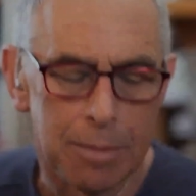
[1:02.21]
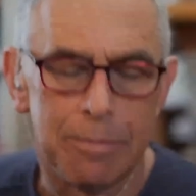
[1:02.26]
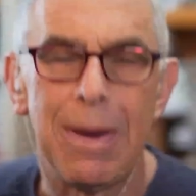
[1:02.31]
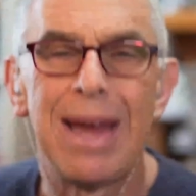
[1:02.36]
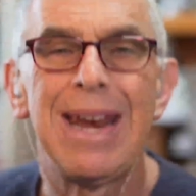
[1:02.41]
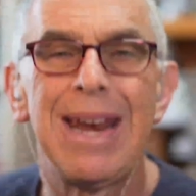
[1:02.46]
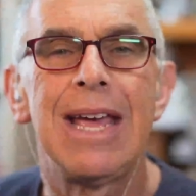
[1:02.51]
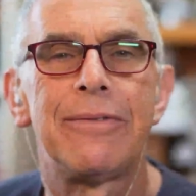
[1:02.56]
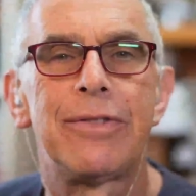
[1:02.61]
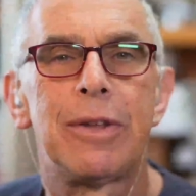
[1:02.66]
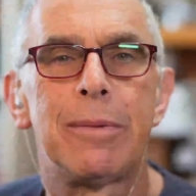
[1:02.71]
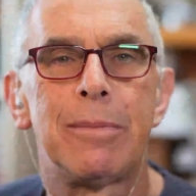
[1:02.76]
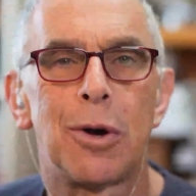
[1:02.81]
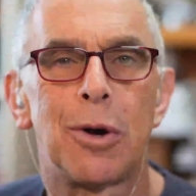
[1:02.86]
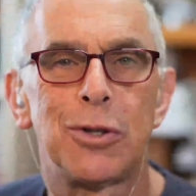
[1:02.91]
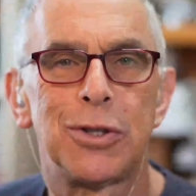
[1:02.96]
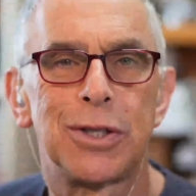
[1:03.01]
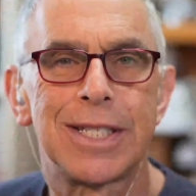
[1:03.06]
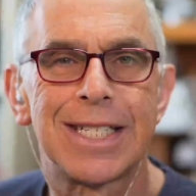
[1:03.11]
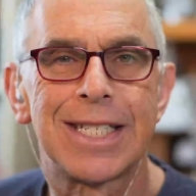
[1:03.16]
Many of the
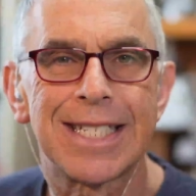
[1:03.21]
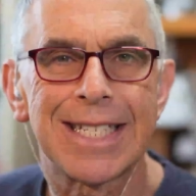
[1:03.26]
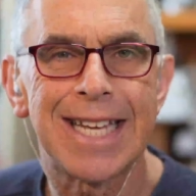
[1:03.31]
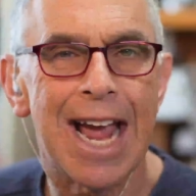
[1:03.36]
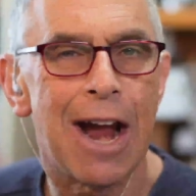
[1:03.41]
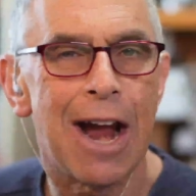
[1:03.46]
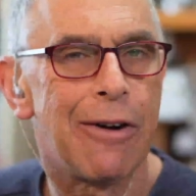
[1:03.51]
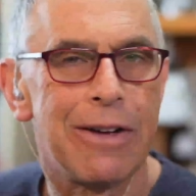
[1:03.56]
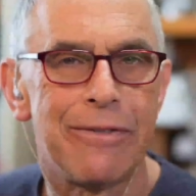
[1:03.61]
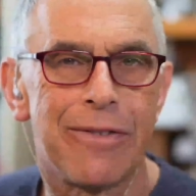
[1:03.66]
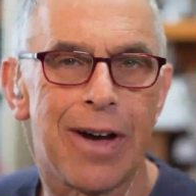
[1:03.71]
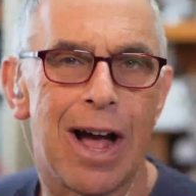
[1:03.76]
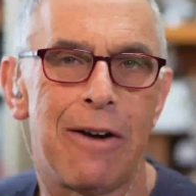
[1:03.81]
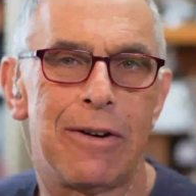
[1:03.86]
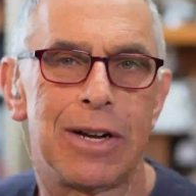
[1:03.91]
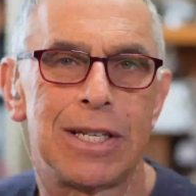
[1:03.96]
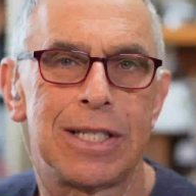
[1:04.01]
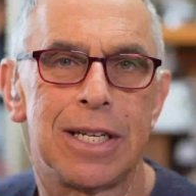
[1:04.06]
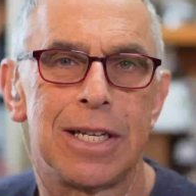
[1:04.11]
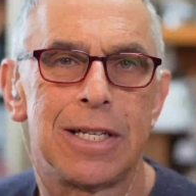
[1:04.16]
most scary
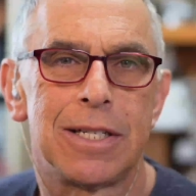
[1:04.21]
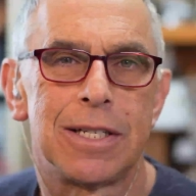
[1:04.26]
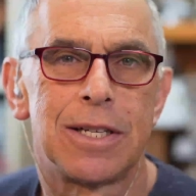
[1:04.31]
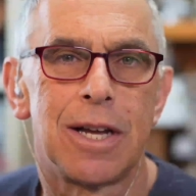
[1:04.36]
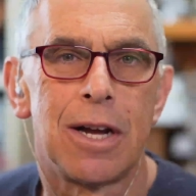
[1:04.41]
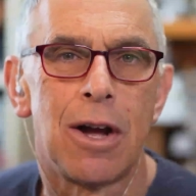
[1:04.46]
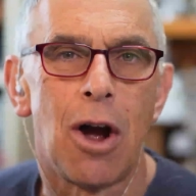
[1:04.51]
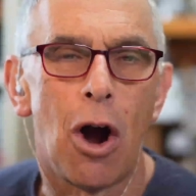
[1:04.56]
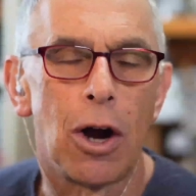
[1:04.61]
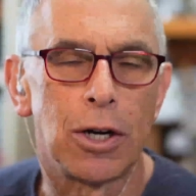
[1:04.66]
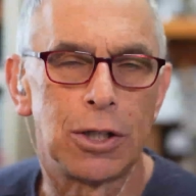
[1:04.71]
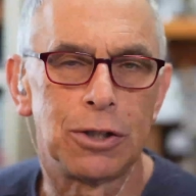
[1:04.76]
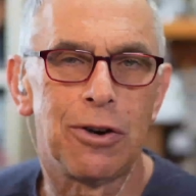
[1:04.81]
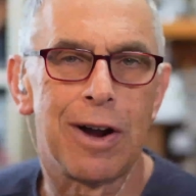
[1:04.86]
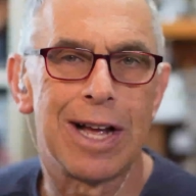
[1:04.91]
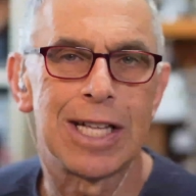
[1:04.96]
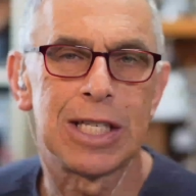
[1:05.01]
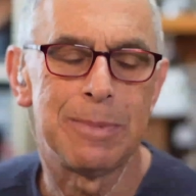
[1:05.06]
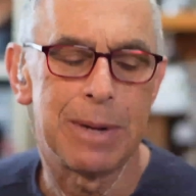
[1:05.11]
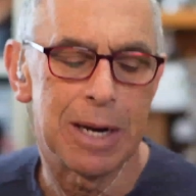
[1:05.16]
viruses are
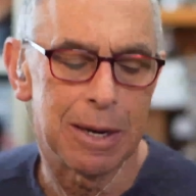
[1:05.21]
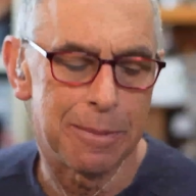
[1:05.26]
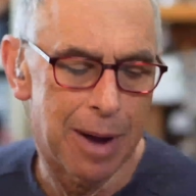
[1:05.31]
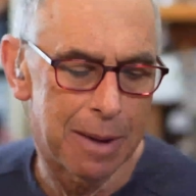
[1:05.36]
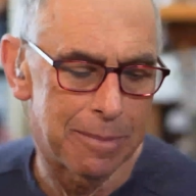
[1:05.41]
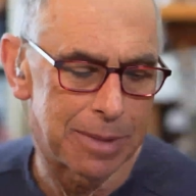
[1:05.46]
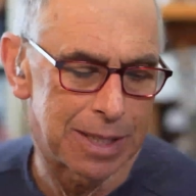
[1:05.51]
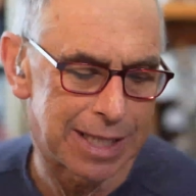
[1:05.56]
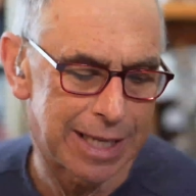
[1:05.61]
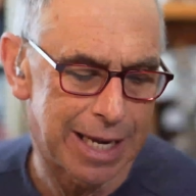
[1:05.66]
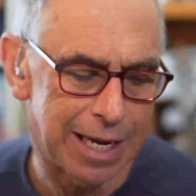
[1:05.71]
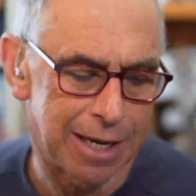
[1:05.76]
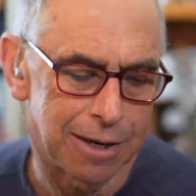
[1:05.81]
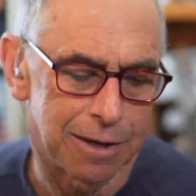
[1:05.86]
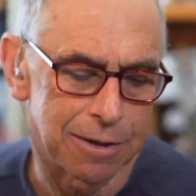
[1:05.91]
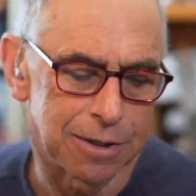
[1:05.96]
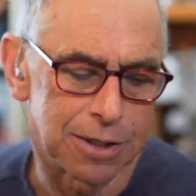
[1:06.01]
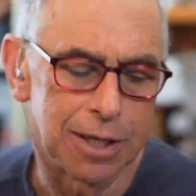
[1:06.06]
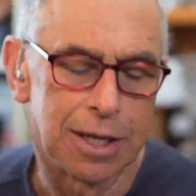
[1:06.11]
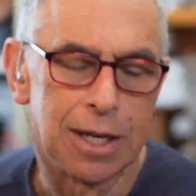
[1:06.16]
transmitted by
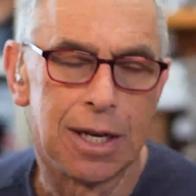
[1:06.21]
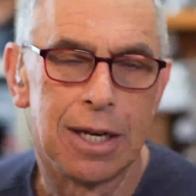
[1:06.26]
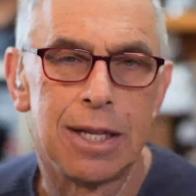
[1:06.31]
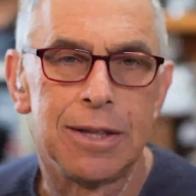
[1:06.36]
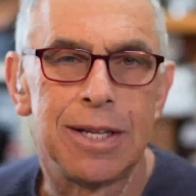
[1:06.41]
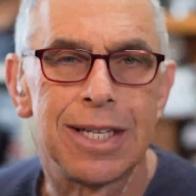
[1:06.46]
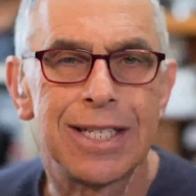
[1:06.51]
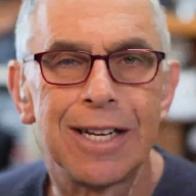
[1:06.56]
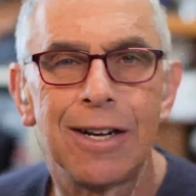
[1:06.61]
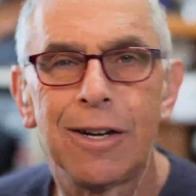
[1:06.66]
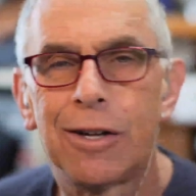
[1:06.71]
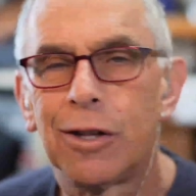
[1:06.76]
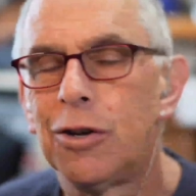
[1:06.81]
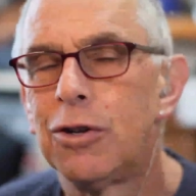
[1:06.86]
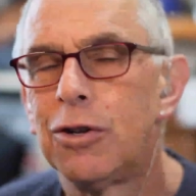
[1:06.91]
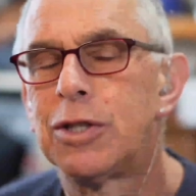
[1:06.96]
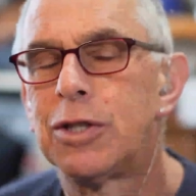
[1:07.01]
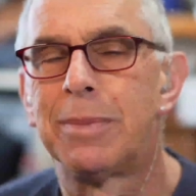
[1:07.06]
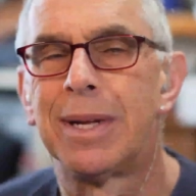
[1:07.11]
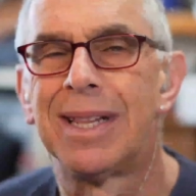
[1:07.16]
mosquitoes. This
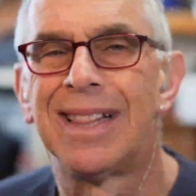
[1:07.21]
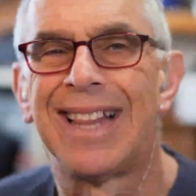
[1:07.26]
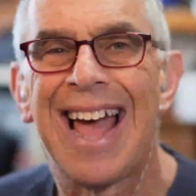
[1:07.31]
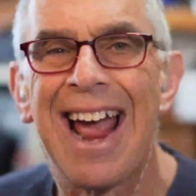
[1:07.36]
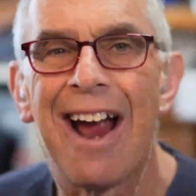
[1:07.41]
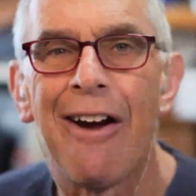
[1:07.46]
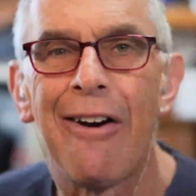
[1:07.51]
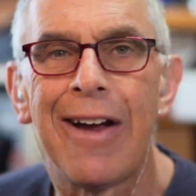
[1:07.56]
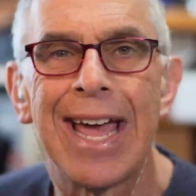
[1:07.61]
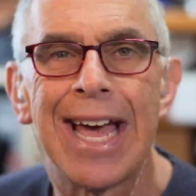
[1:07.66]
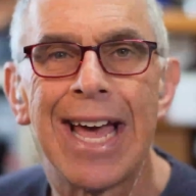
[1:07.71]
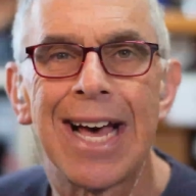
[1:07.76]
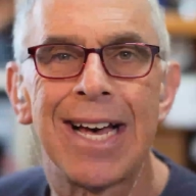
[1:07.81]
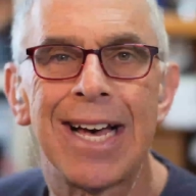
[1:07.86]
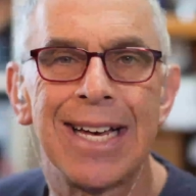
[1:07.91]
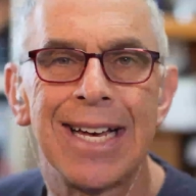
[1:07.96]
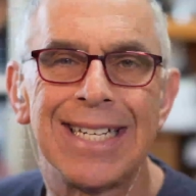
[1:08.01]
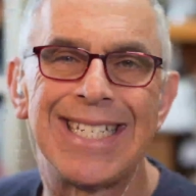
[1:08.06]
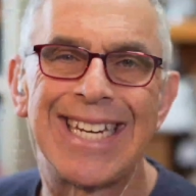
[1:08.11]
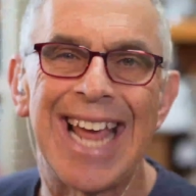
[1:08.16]
includes malaria,
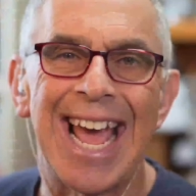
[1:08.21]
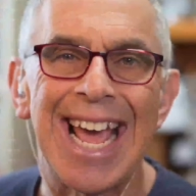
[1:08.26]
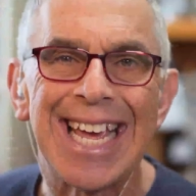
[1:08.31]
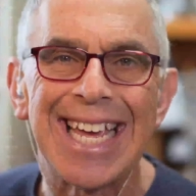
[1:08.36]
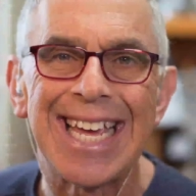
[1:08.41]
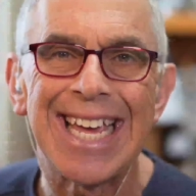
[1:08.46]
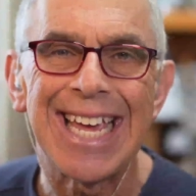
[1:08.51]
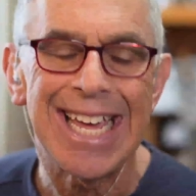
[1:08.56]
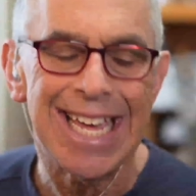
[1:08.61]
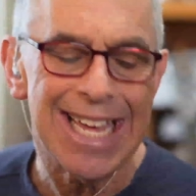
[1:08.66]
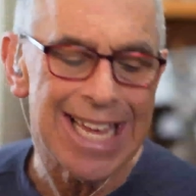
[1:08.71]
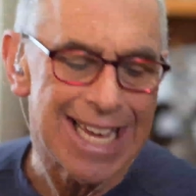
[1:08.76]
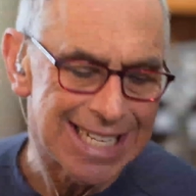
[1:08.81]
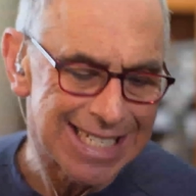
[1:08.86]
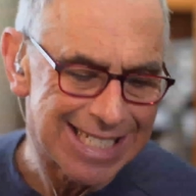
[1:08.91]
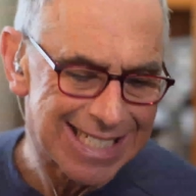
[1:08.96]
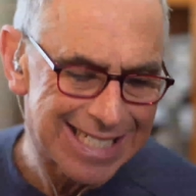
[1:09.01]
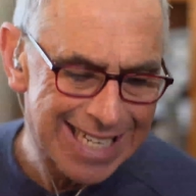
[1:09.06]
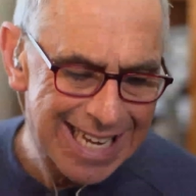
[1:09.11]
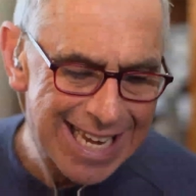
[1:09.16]
dengue,
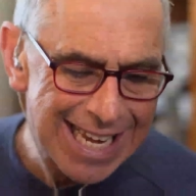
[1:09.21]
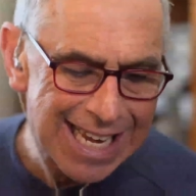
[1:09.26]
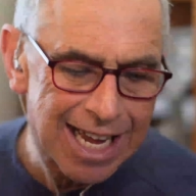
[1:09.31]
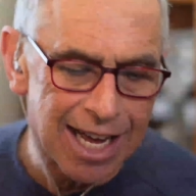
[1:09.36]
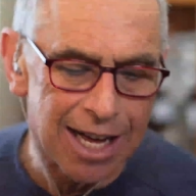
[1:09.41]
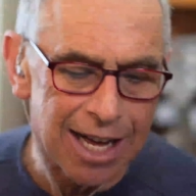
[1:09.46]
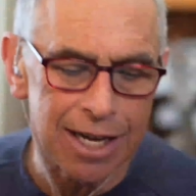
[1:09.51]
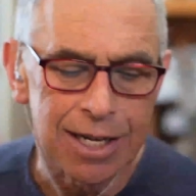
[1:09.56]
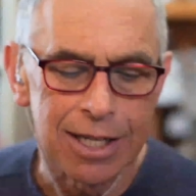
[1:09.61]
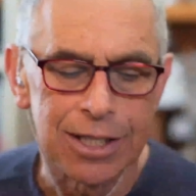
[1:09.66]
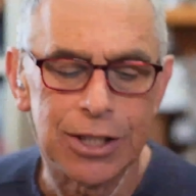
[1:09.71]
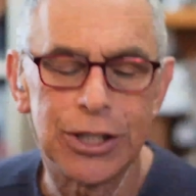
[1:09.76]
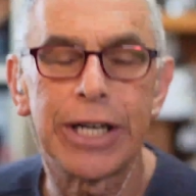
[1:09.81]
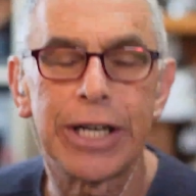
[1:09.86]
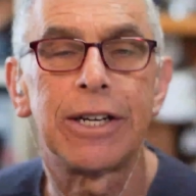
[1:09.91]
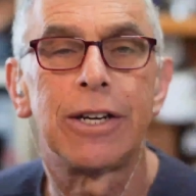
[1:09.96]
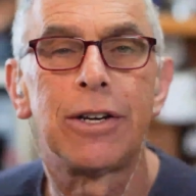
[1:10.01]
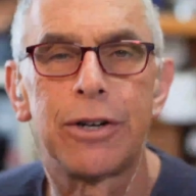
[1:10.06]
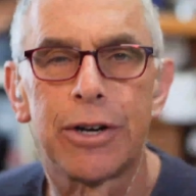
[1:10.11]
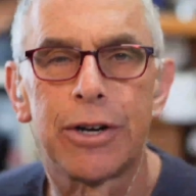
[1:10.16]
Zika,
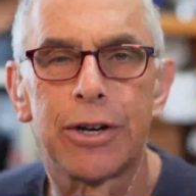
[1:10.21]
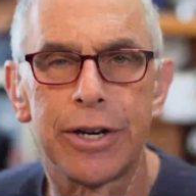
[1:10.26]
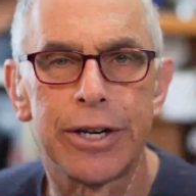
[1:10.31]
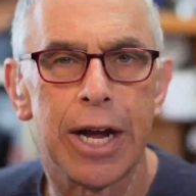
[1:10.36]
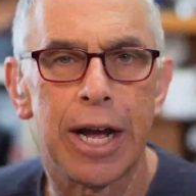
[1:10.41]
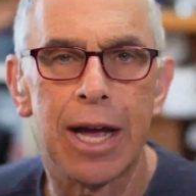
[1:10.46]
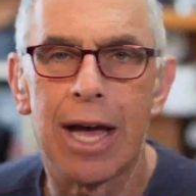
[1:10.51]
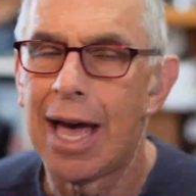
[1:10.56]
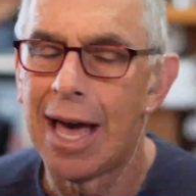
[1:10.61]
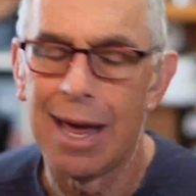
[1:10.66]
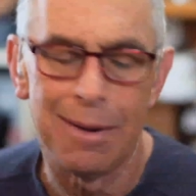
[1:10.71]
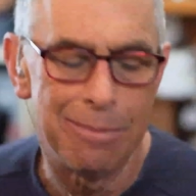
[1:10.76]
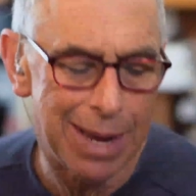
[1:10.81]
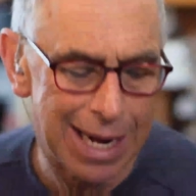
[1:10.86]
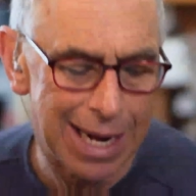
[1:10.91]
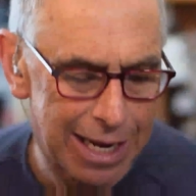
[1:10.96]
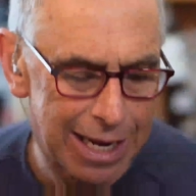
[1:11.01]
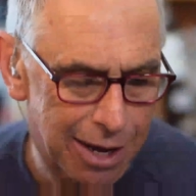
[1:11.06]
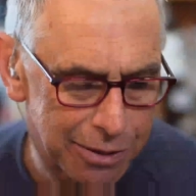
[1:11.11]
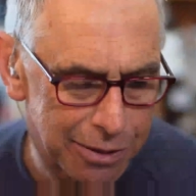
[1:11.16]
chikungunya, and
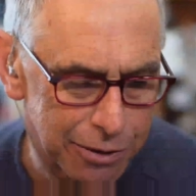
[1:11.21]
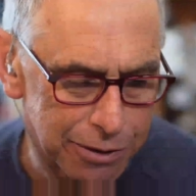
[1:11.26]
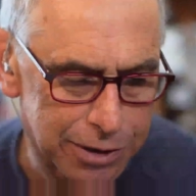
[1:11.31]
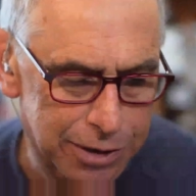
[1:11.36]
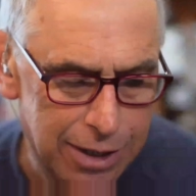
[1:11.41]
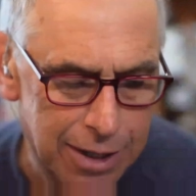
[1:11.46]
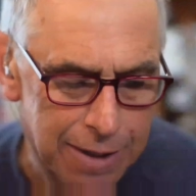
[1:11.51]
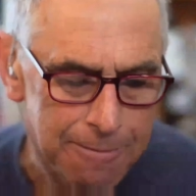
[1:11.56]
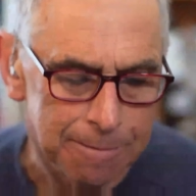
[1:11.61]
many others.